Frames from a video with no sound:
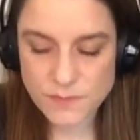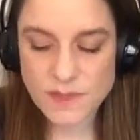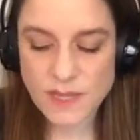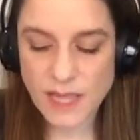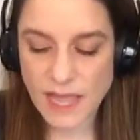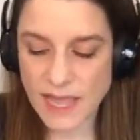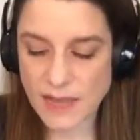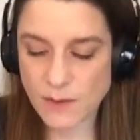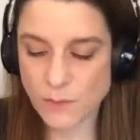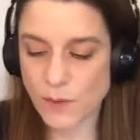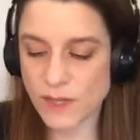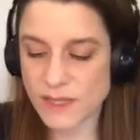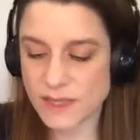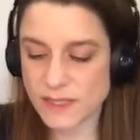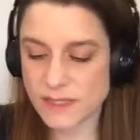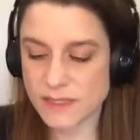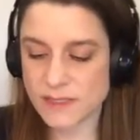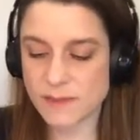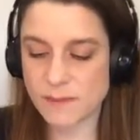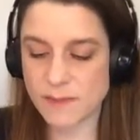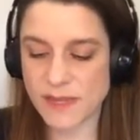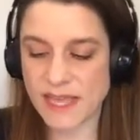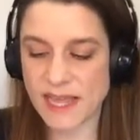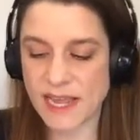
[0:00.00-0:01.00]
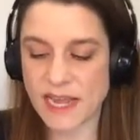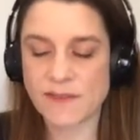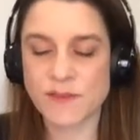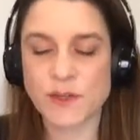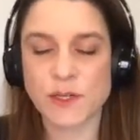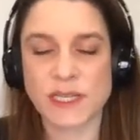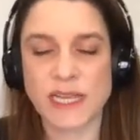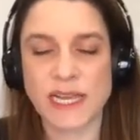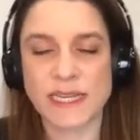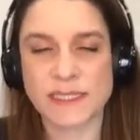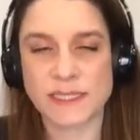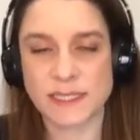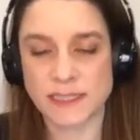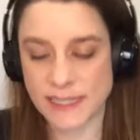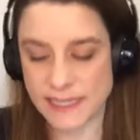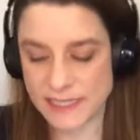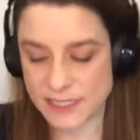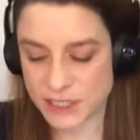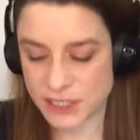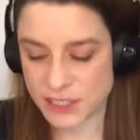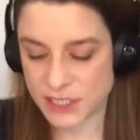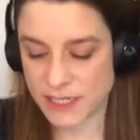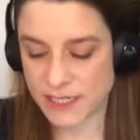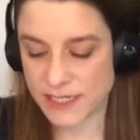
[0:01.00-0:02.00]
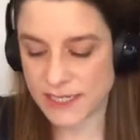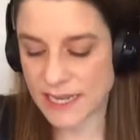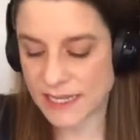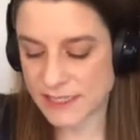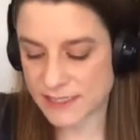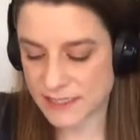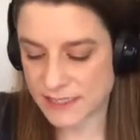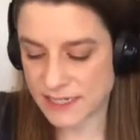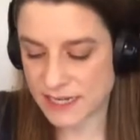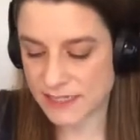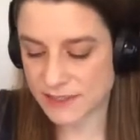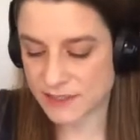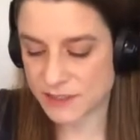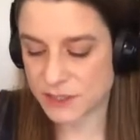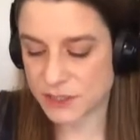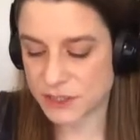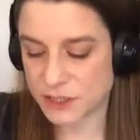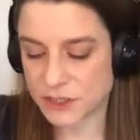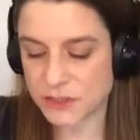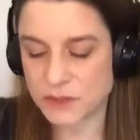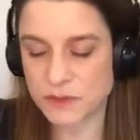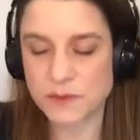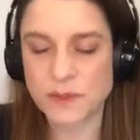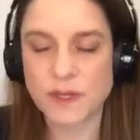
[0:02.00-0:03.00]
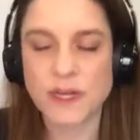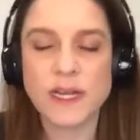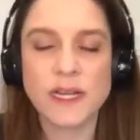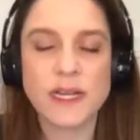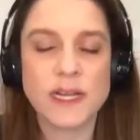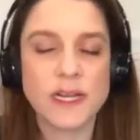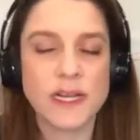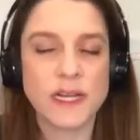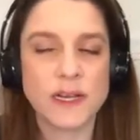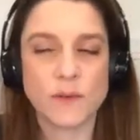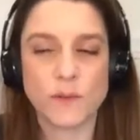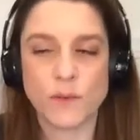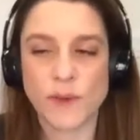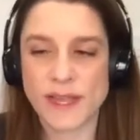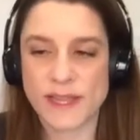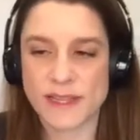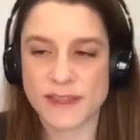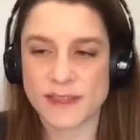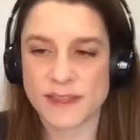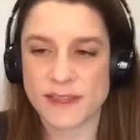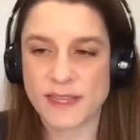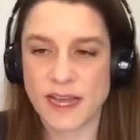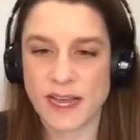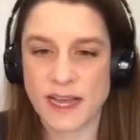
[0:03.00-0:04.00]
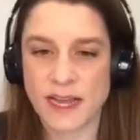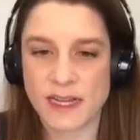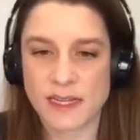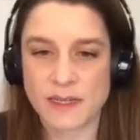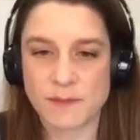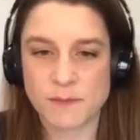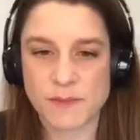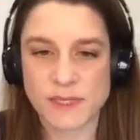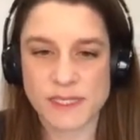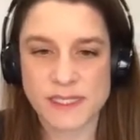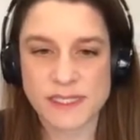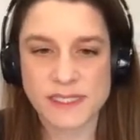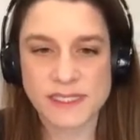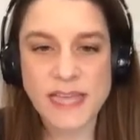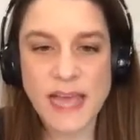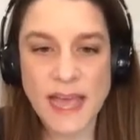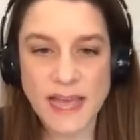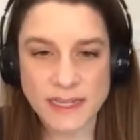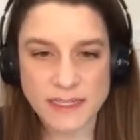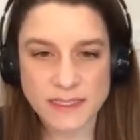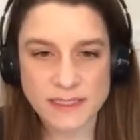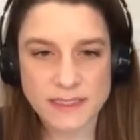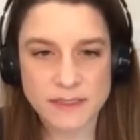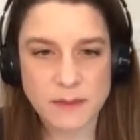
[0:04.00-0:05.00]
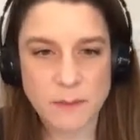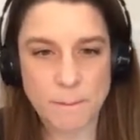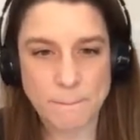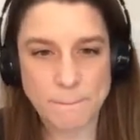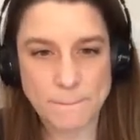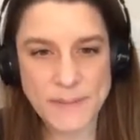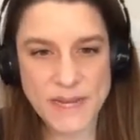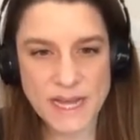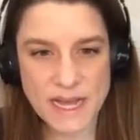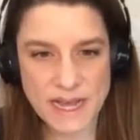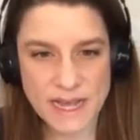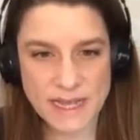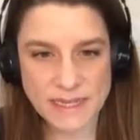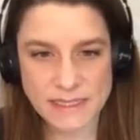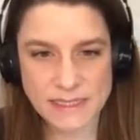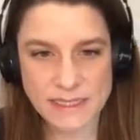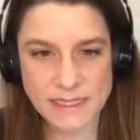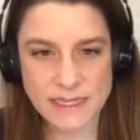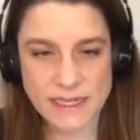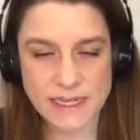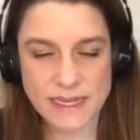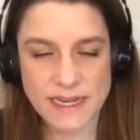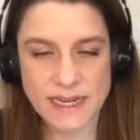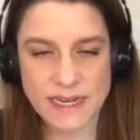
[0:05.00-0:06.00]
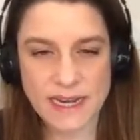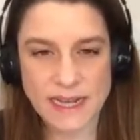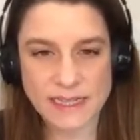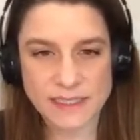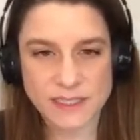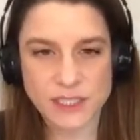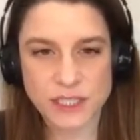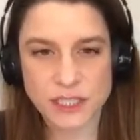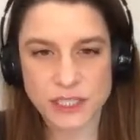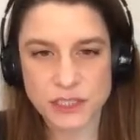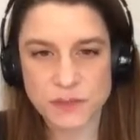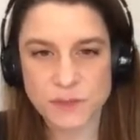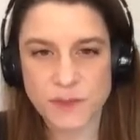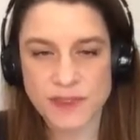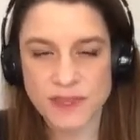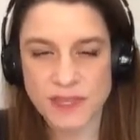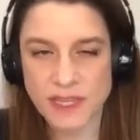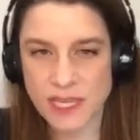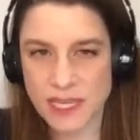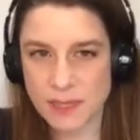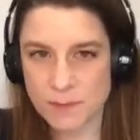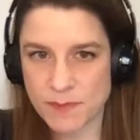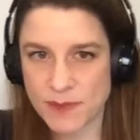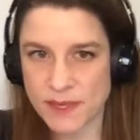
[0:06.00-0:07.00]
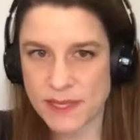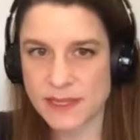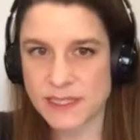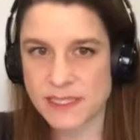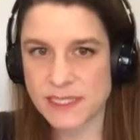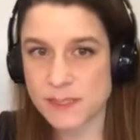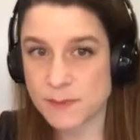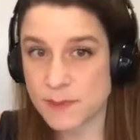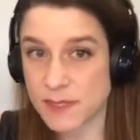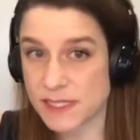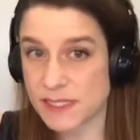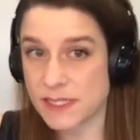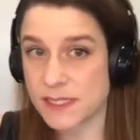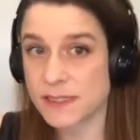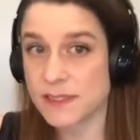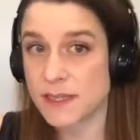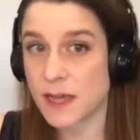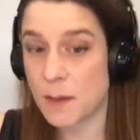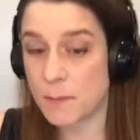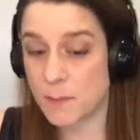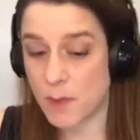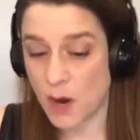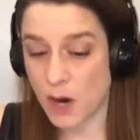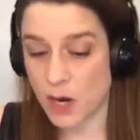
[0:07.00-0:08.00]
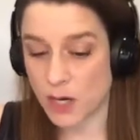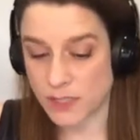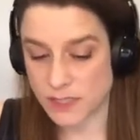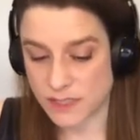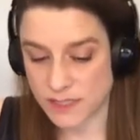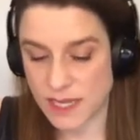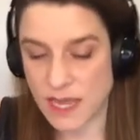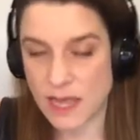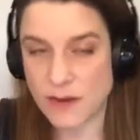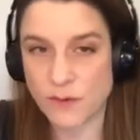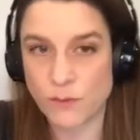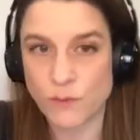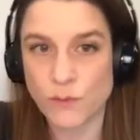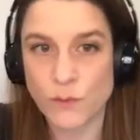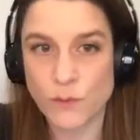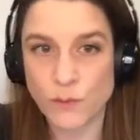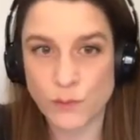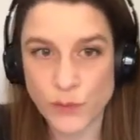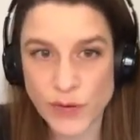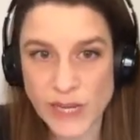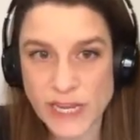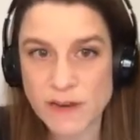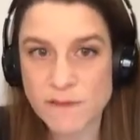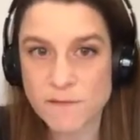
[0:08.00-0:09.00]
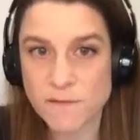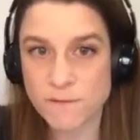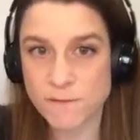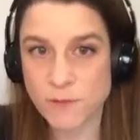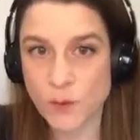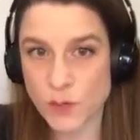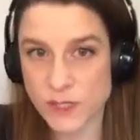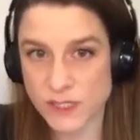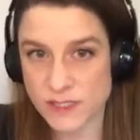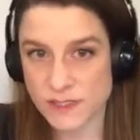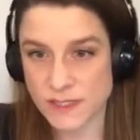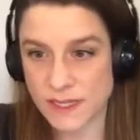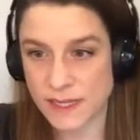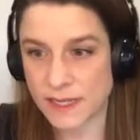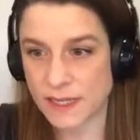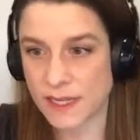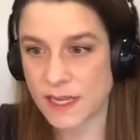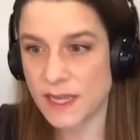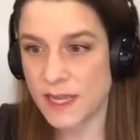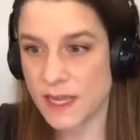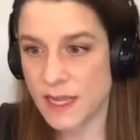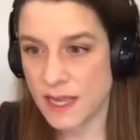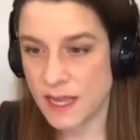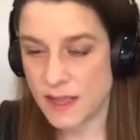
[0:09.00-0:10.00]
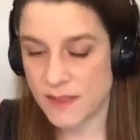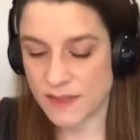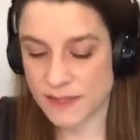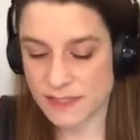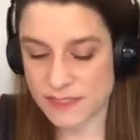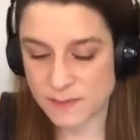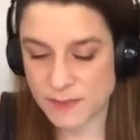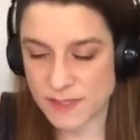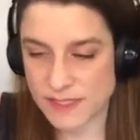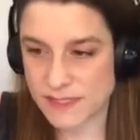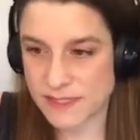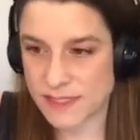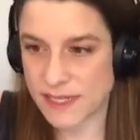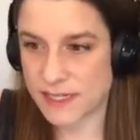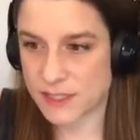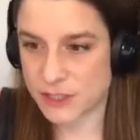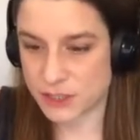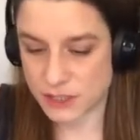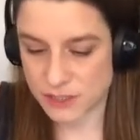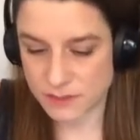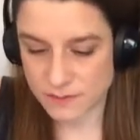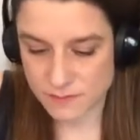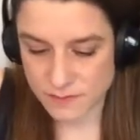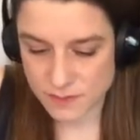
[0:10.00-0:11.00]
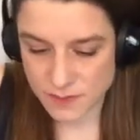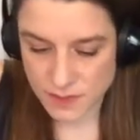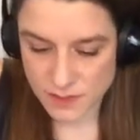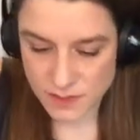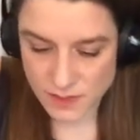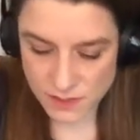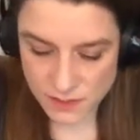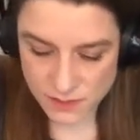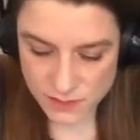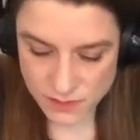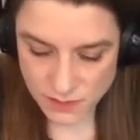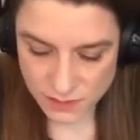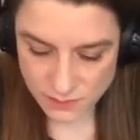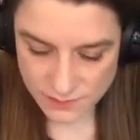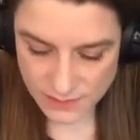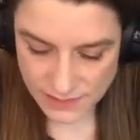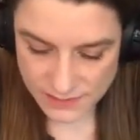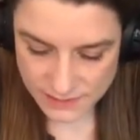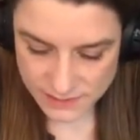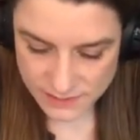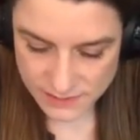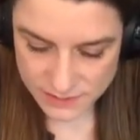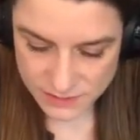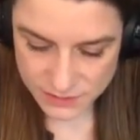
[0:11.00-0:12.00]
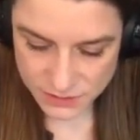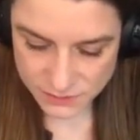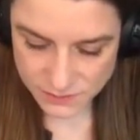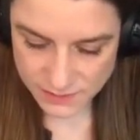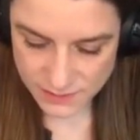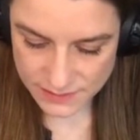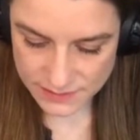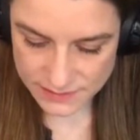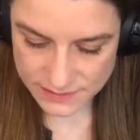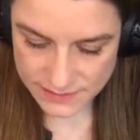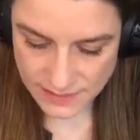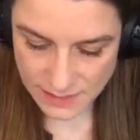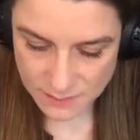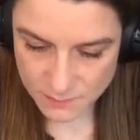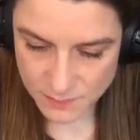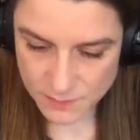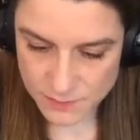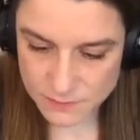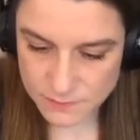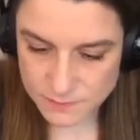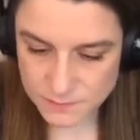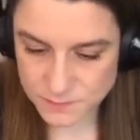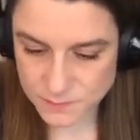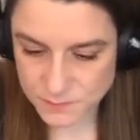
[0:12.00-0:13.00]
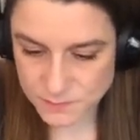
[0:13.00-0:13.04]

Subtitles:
And what this behavioral isolation, yes, it has to do with sex, but it has to do with keeping the species apart and reinforcing that speciation. So let's do an example.